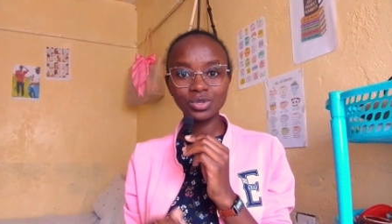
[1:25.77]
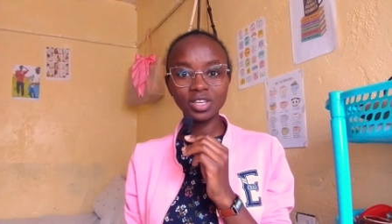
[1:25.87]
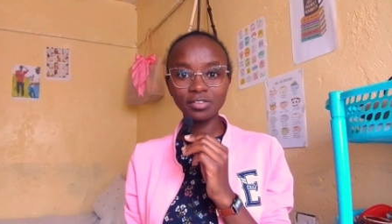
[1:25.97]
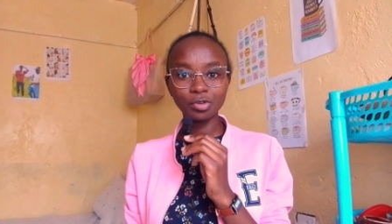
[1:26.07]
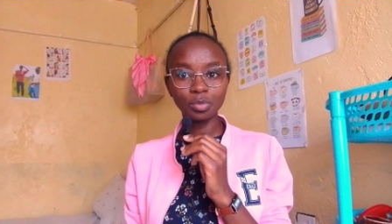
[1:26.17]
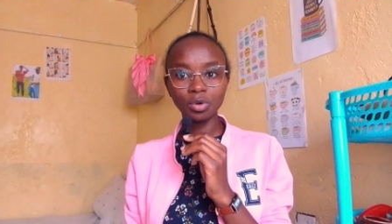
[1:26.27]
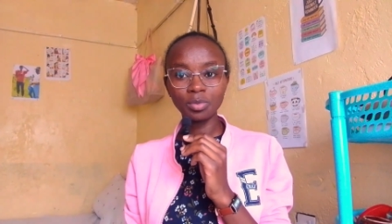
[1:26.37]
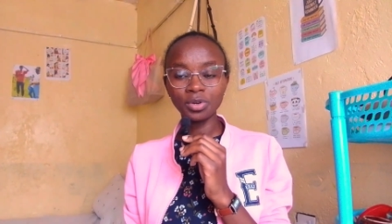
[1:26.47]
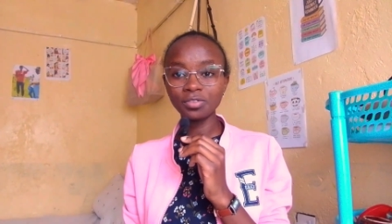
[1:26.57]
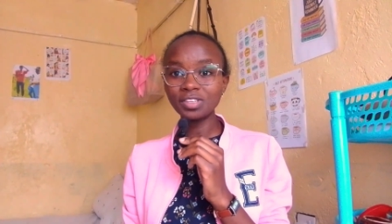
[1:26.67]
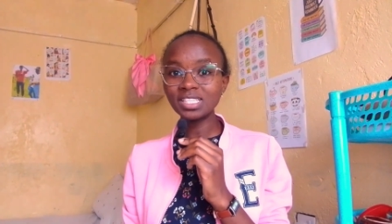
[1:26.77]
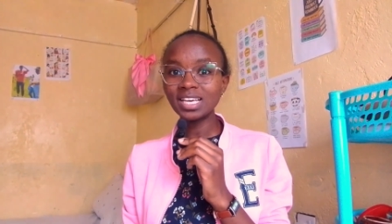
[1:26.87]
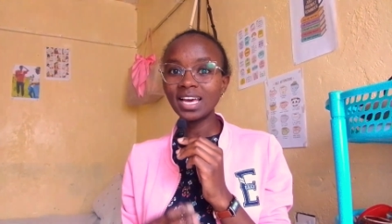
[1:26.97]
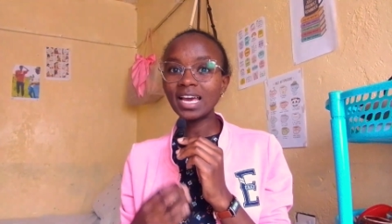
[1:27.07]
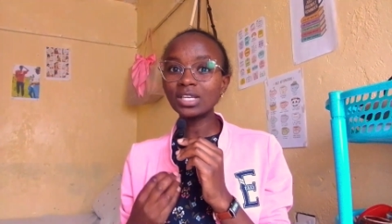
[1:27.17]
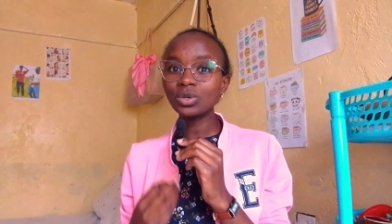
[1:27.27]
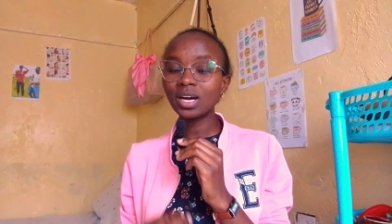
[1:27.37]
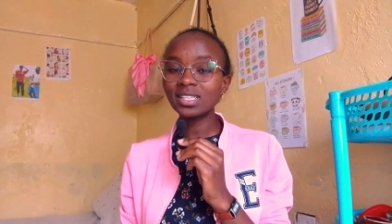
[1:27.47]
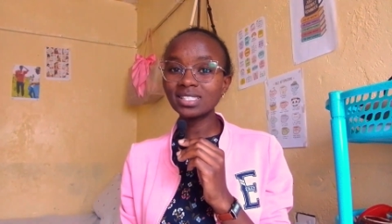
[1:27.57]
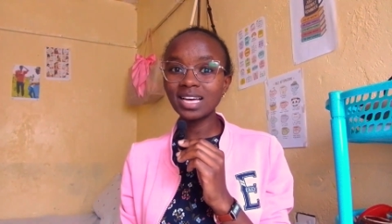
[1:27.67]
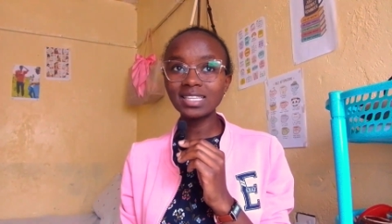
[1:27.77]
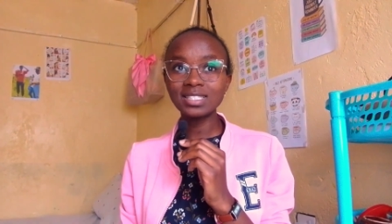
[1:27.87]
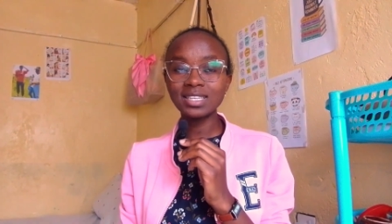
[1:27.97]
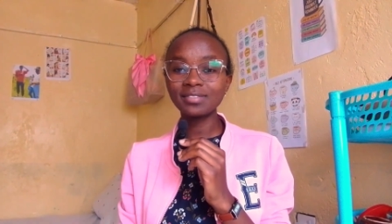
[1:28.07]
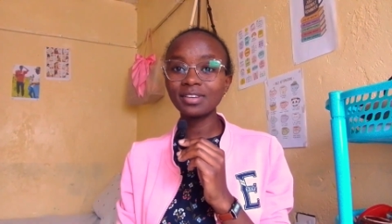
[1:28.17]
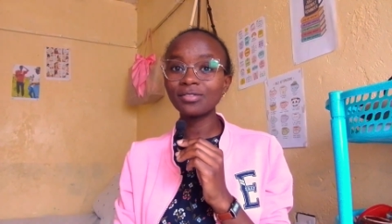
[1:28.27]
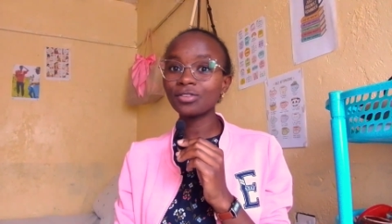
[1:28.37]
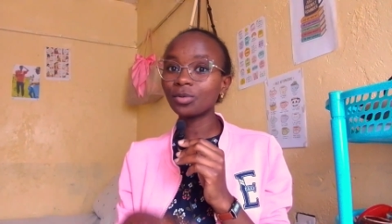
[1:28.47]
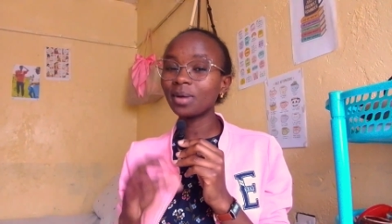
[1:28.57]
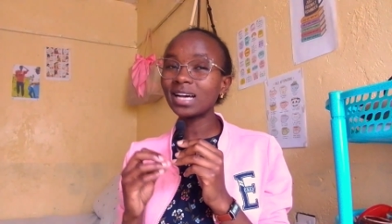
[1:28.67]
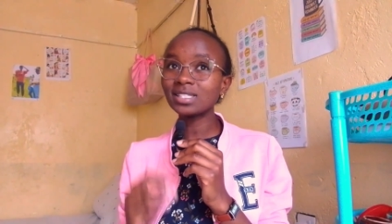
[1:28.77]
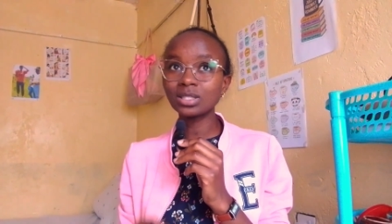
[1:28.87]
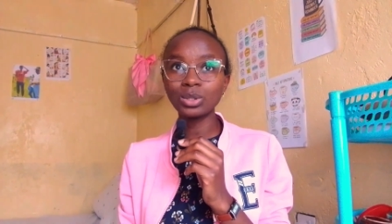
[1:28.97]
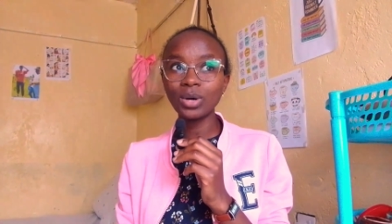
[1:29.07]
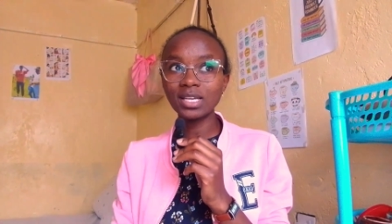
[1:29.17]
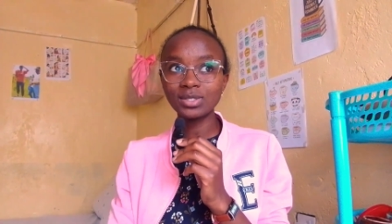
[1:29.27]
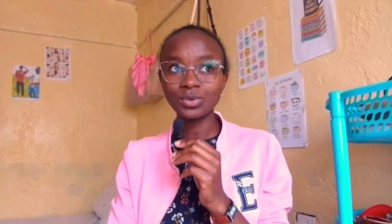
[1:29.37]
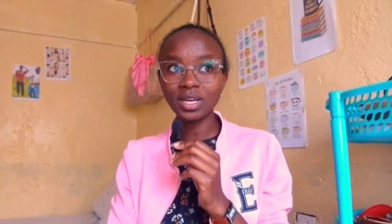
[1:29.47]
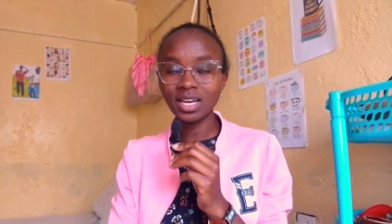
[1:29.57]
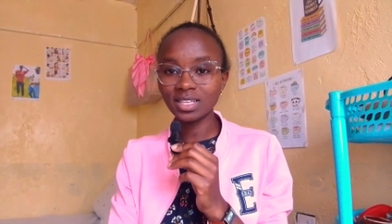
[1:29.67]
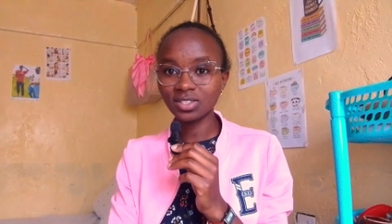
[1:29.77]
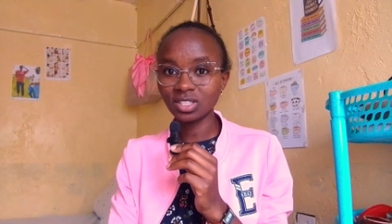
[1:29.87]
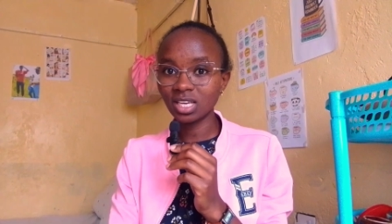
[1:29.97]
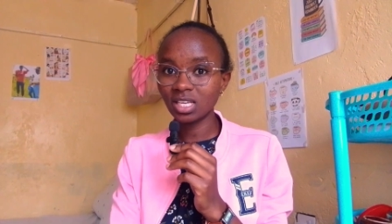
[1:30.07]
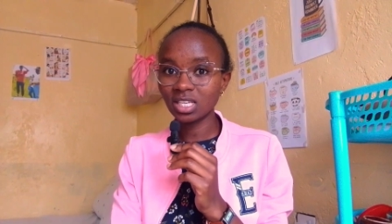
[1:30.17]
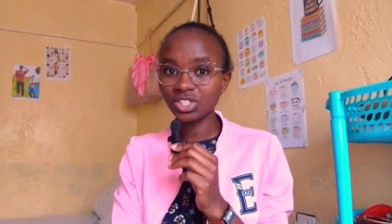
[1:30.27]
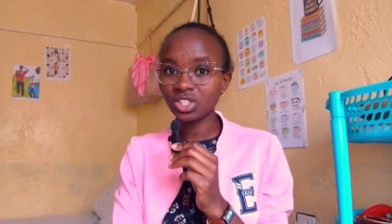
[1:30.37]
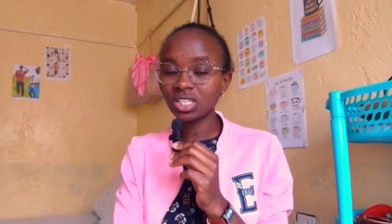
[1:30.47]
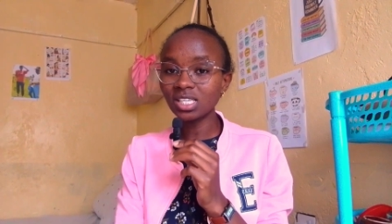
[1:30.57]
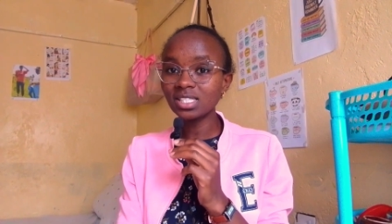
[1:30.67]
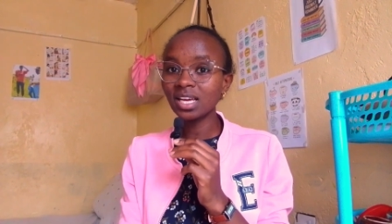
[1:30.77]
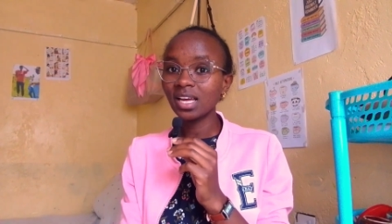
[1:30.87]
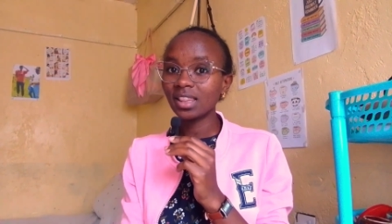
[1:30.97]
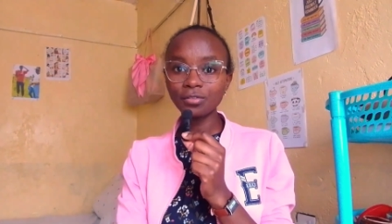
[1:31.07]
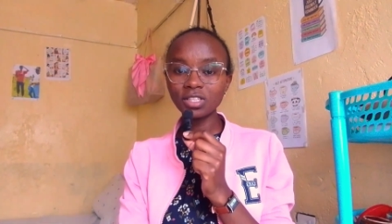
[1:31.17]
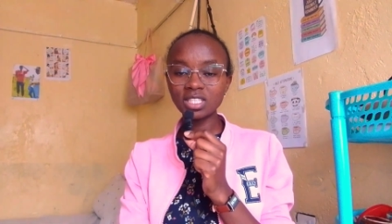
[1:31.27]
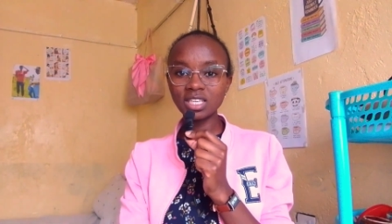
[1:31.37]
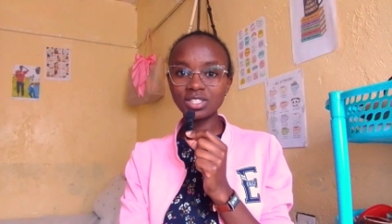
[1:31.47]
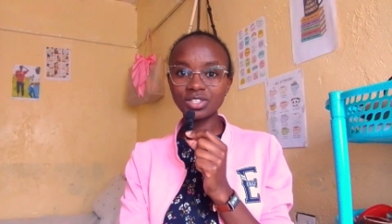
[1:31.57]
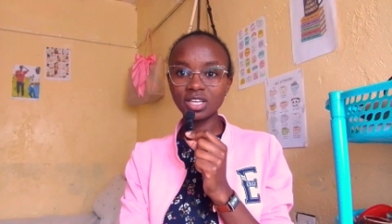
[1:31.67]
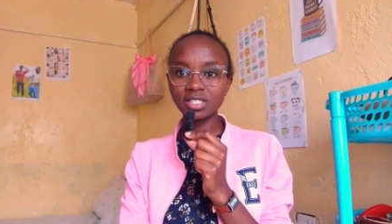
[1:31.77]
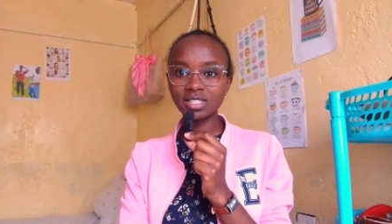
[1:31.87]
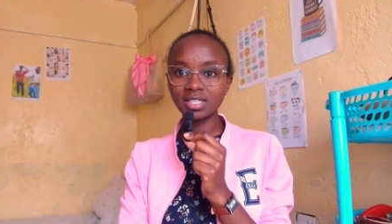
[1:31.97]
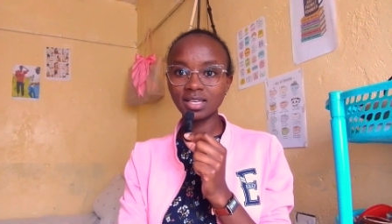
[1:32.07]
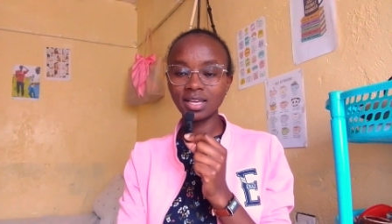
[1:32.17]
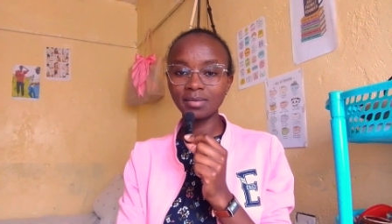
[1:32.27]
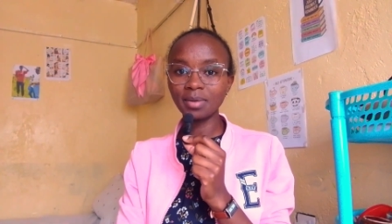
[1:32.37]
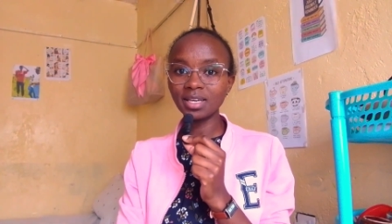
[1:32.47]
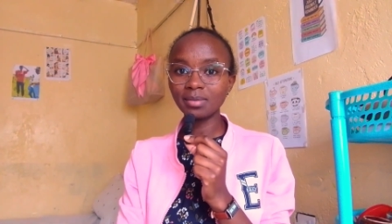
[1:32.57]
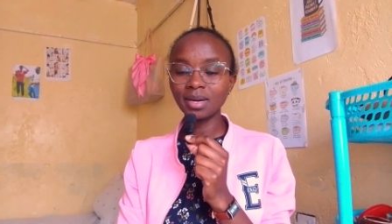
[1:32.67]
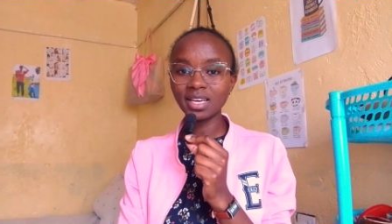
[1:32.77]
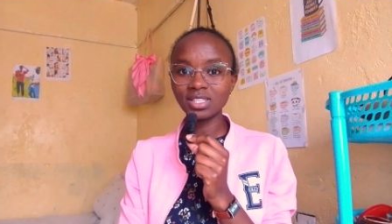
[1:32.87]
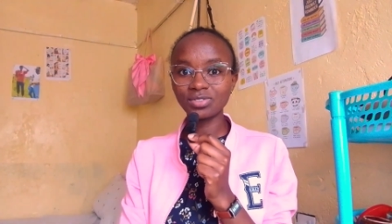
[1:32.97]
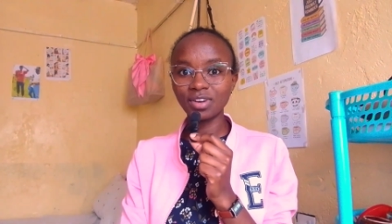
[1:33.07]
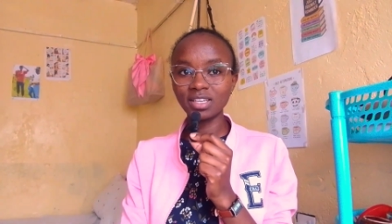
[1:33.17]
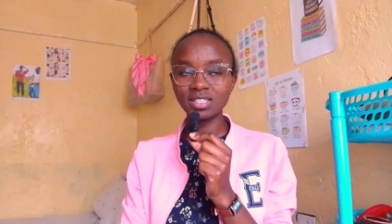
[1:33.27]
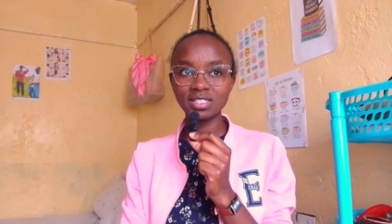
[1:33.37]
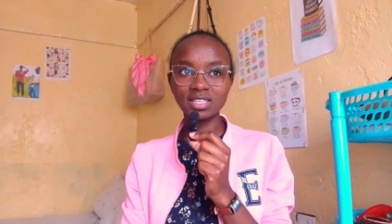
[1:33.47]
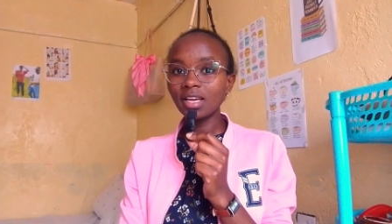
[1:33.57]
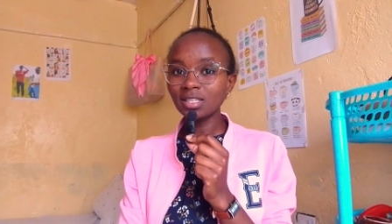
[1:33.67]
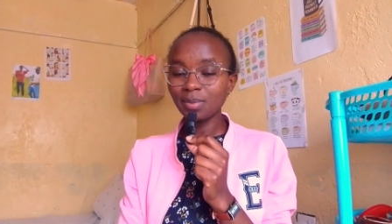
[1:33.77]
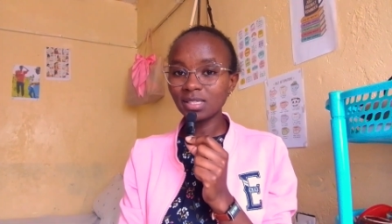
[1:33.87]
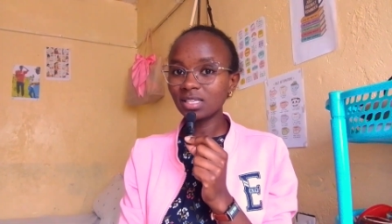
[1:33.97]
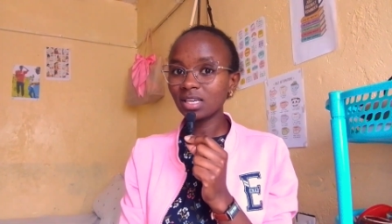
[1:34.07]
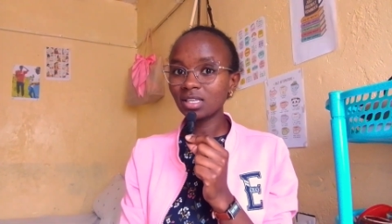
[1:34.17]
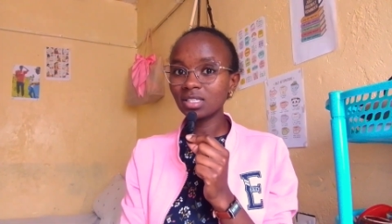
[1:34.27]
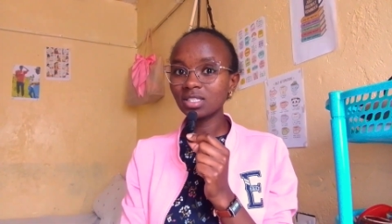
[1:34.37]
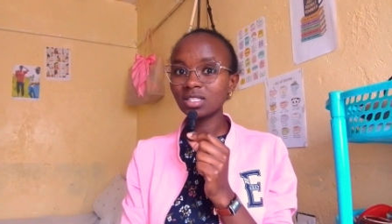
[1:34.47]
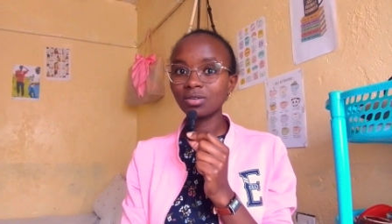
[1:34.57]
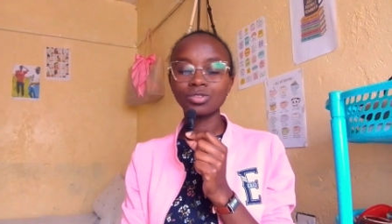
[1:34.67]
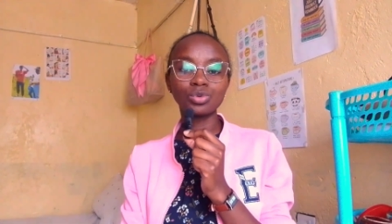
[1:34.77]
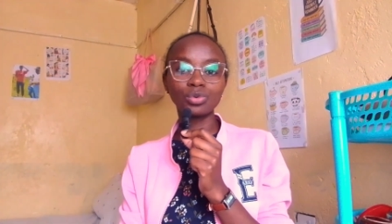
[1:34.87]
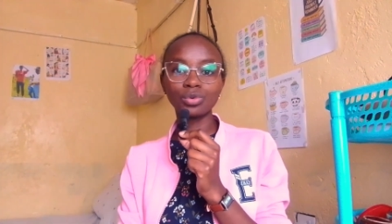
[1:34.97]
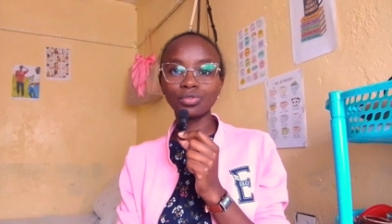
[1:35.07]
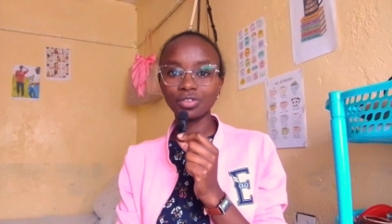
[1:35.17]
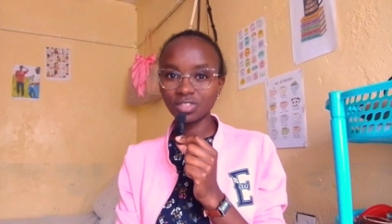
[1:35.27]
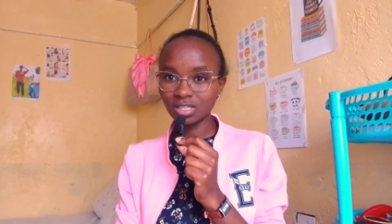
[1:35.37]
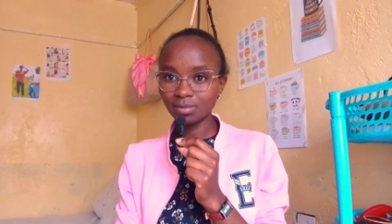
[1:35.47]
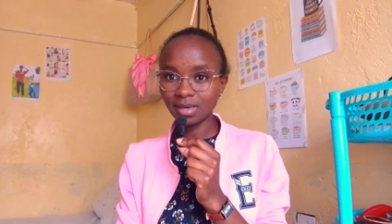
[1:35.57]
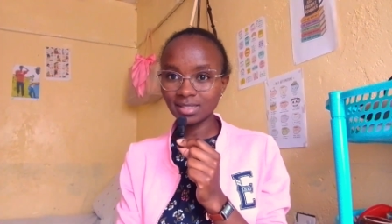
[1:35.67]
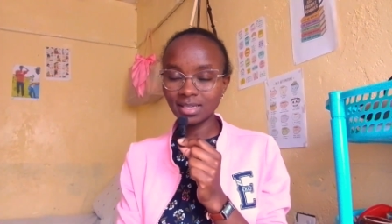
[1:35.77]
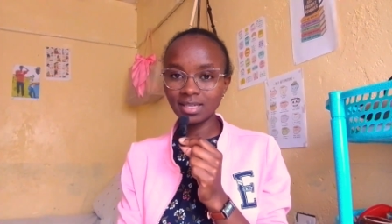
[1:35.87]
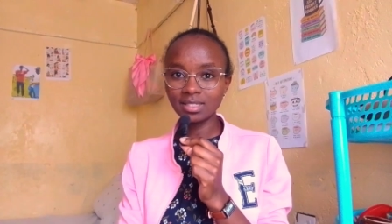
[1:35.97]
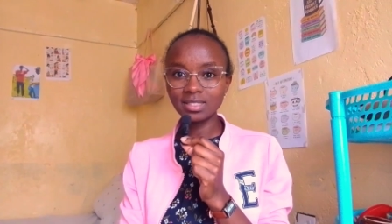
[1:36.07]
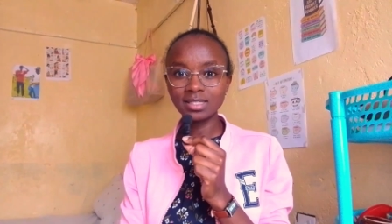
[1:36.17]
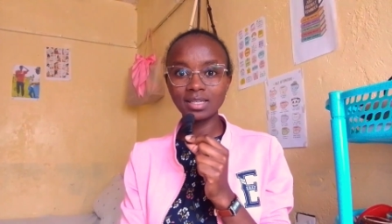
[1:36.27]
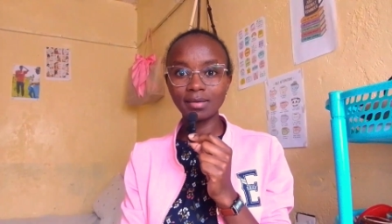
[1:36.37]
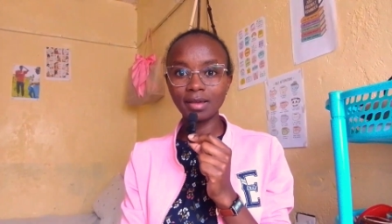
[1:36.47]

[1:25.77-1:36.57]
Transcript: to give you more profit, and you can start saving from as low as 100 Kenya shillings. Profit interest in money market fund is 8% to 15%